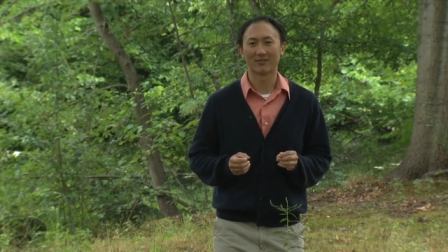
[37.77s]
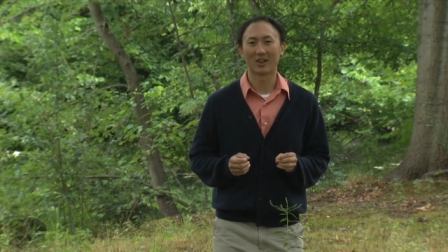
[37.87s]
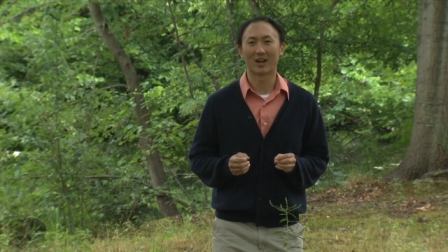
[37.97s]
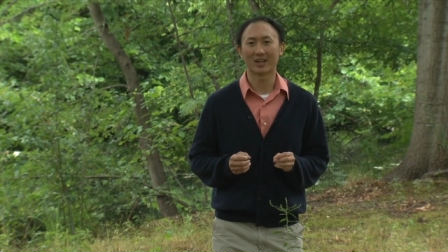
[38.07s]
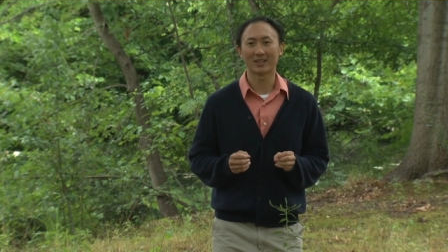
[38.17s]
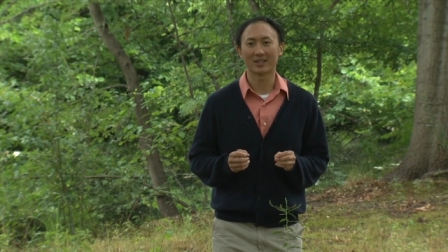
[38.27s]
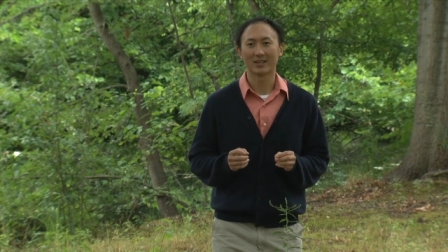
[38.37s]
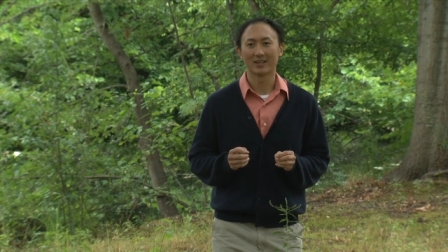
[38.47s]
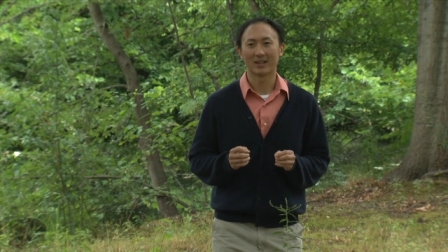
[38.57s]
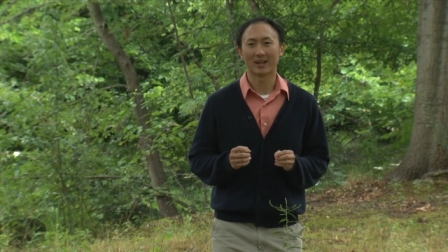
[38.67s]
fly
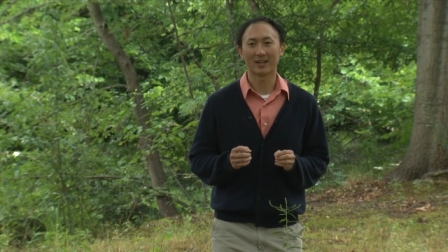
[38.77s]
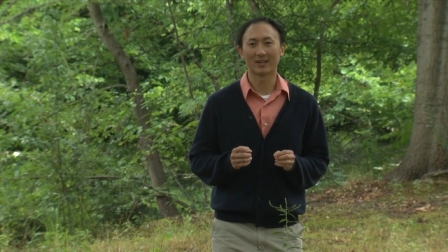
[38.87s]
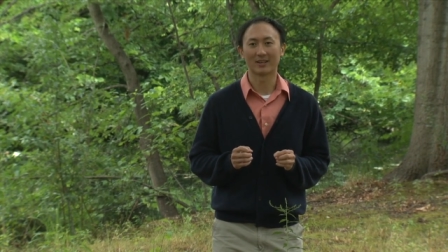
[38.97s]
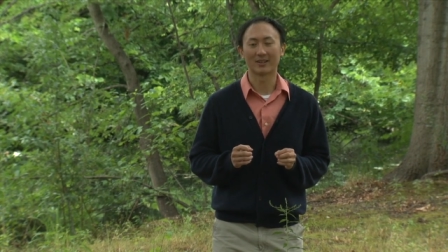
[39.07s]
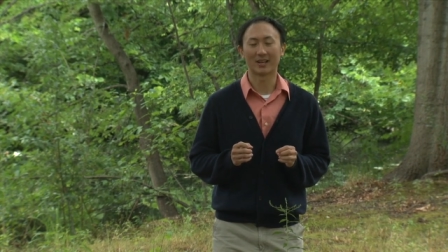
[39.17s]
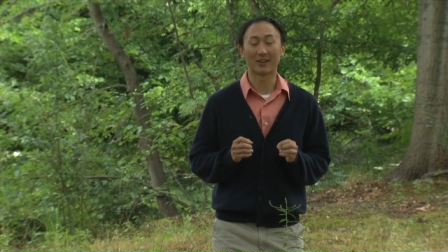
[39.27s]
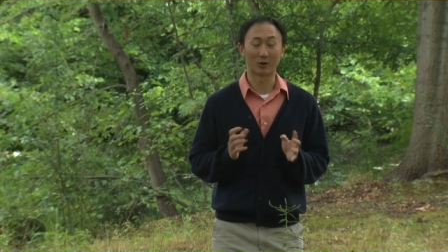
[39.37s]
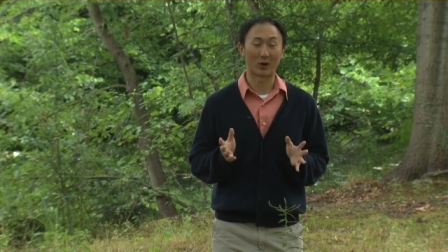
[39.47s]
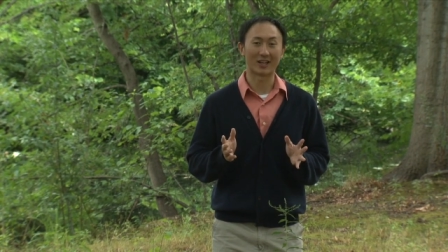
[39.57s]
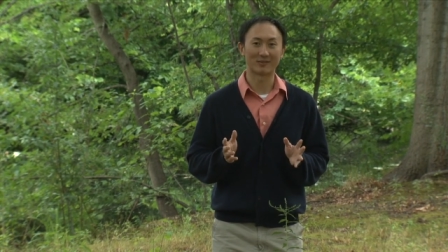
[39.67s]
in, in
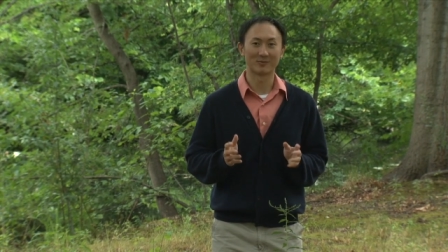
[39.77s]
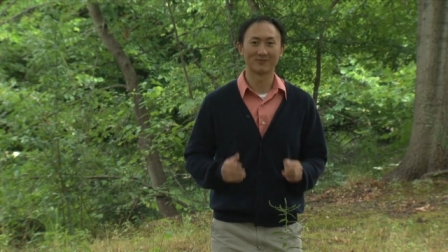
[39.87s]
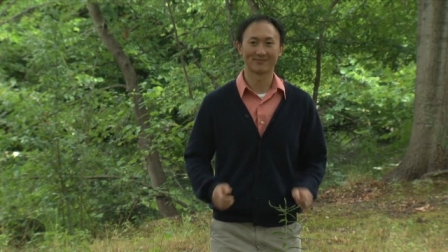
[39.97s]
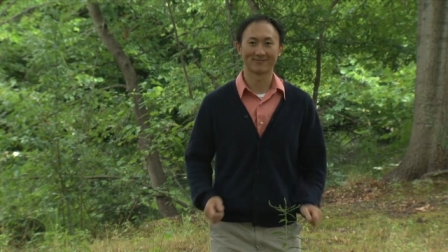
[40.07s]
the rain.